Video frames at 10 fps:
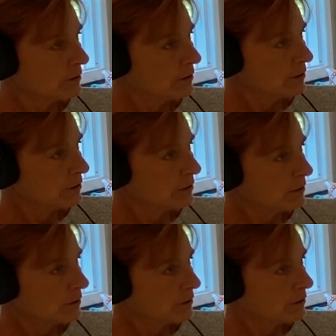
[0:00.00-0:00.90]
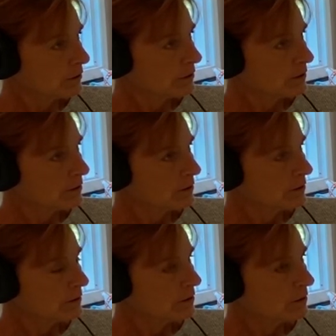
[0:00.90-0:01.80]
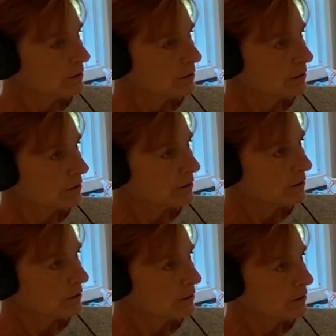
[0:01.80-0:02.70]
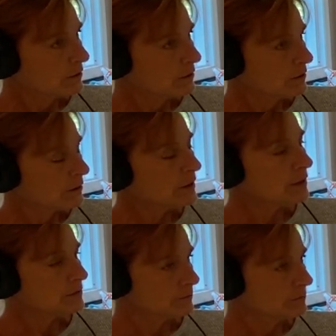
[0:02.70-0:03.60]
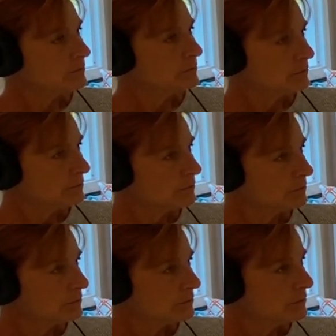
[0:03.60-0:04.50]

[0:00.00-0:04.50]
[no speech]